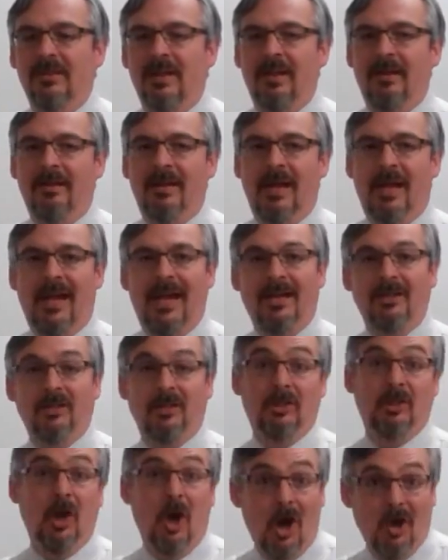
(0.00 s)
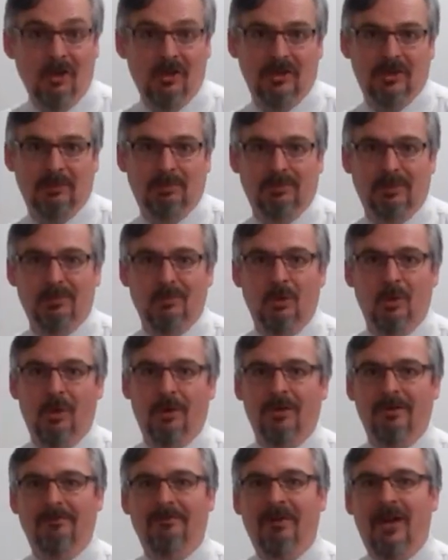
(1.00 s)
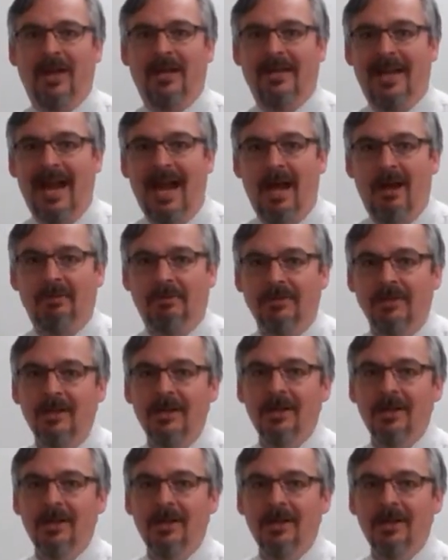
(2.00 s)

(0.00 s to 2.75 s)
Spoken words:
I actually called the Supreme Court to find out